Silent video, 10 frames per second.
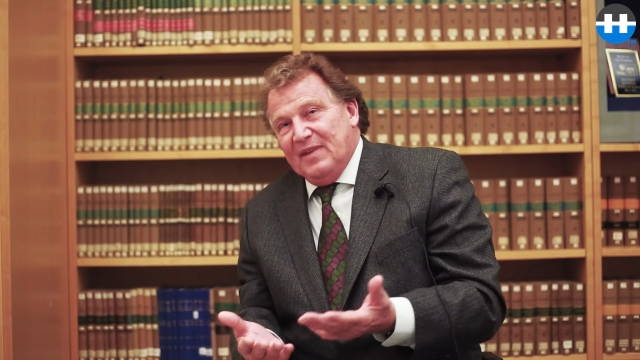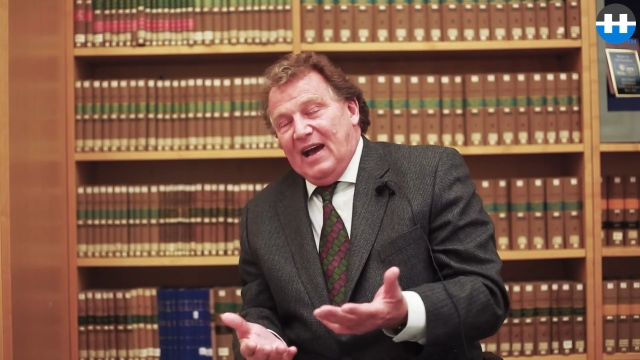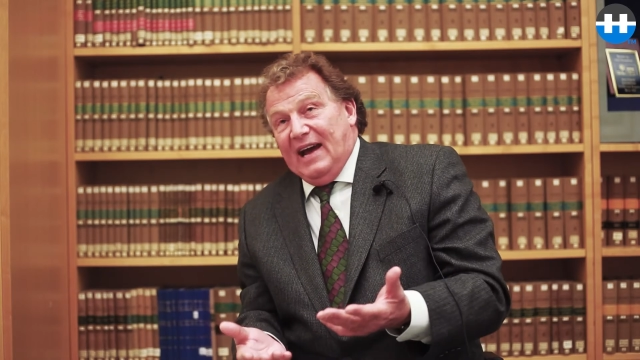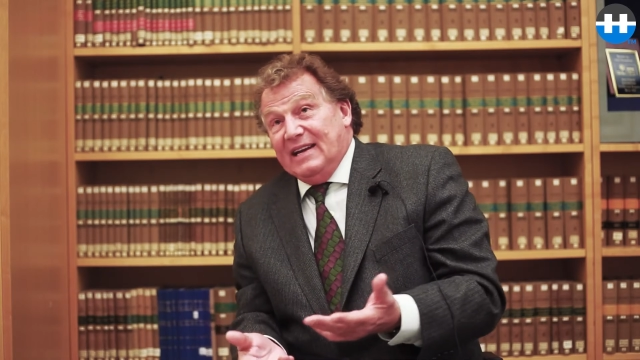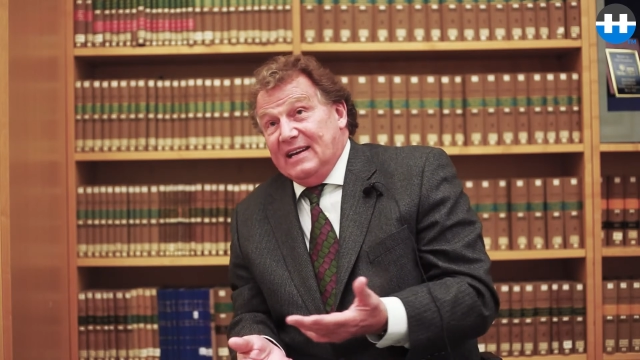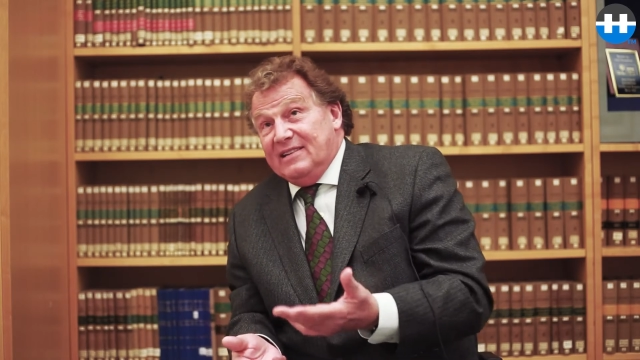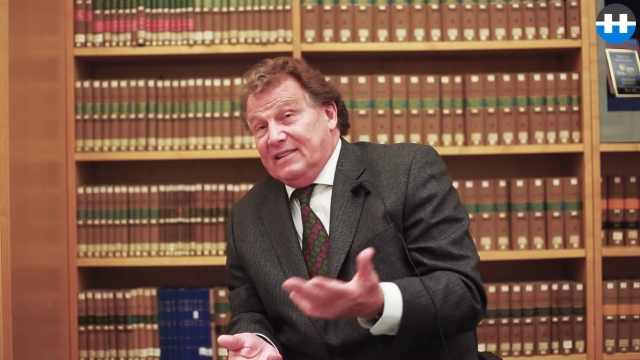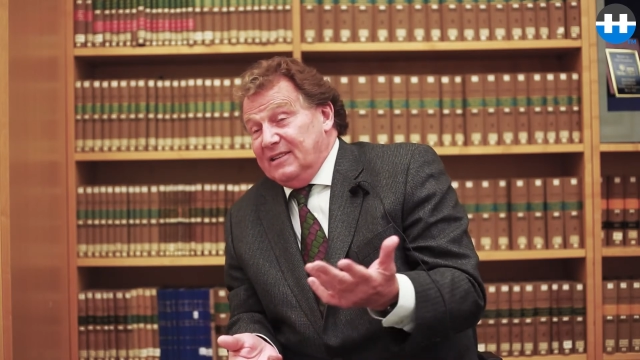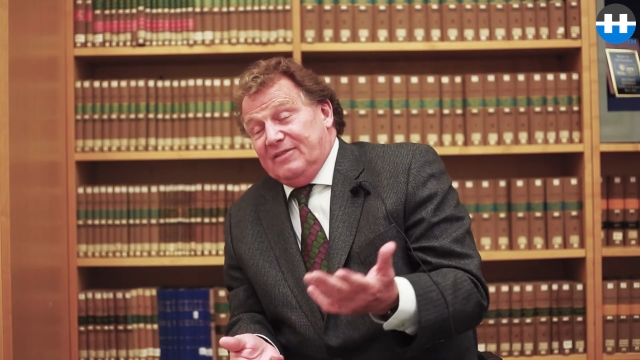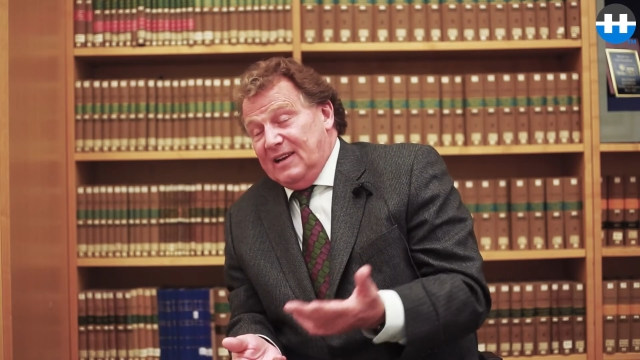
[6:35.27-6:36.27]
An
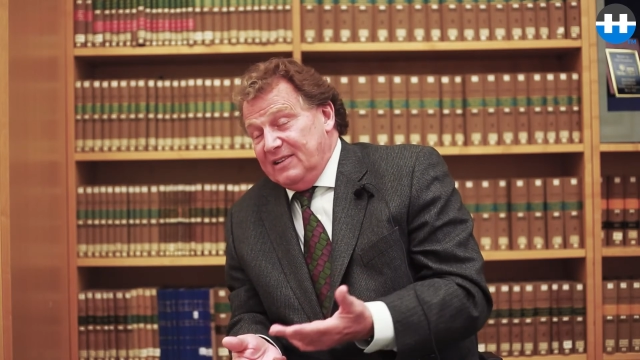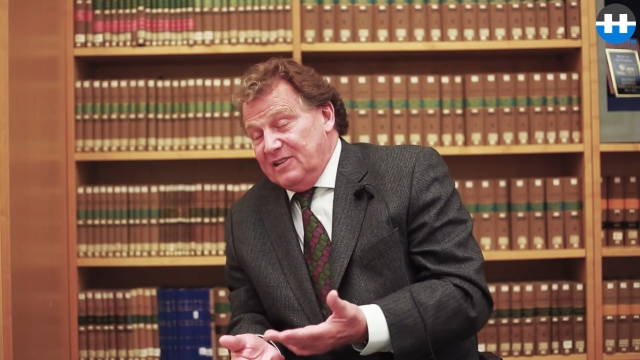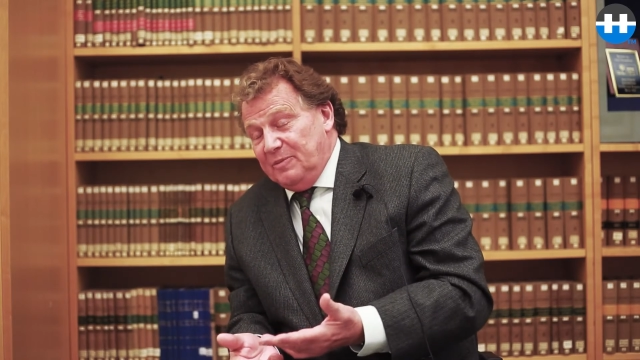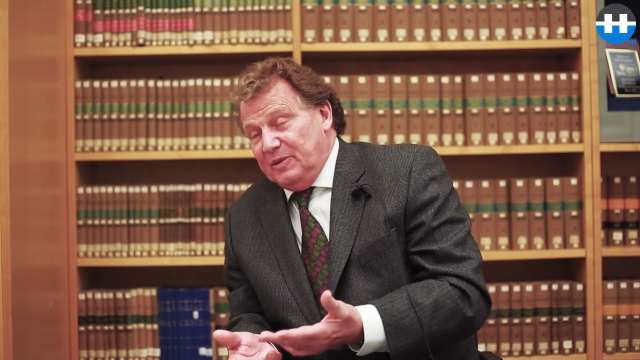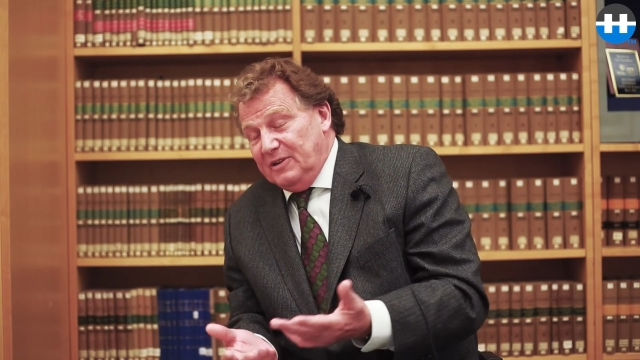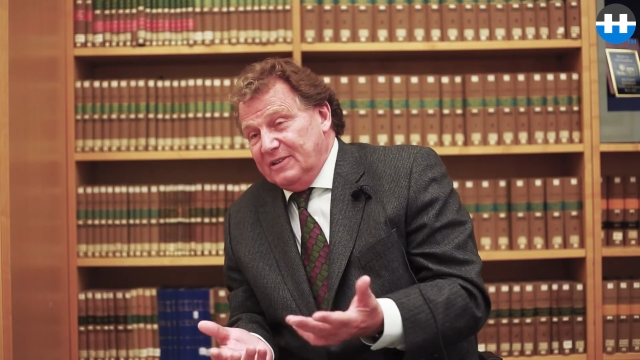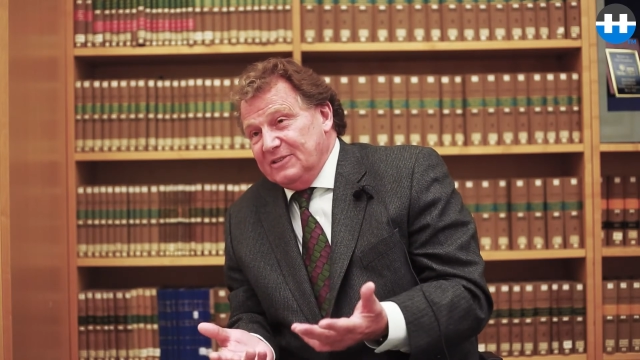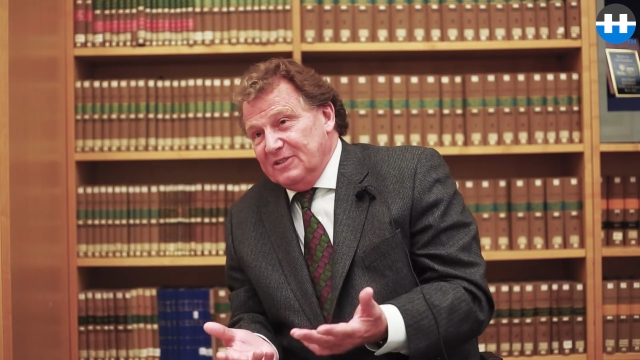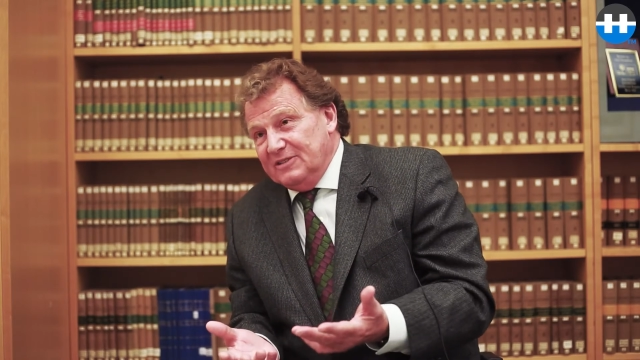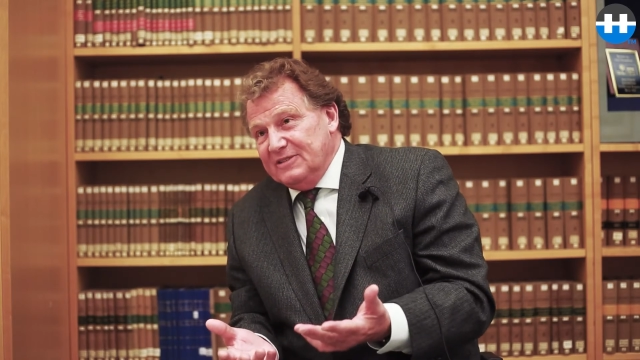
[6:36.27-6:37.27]
initiative like Shaping
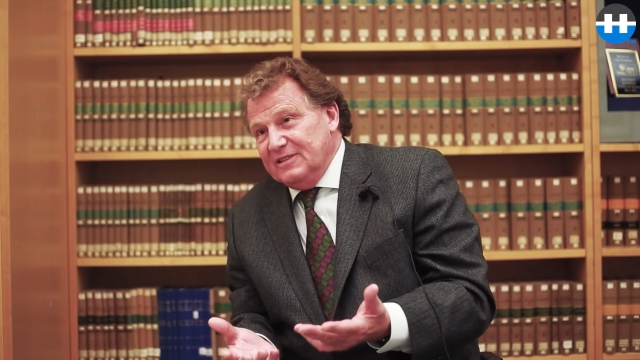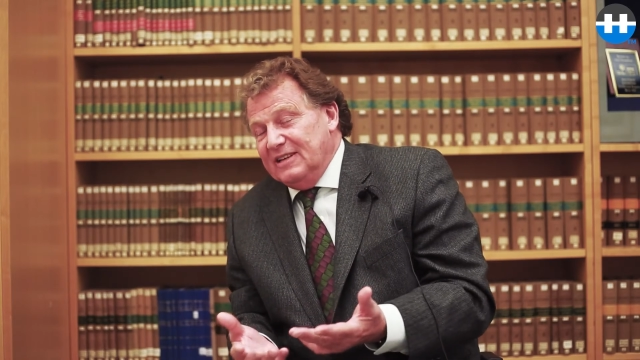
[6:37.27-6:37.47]
Horizons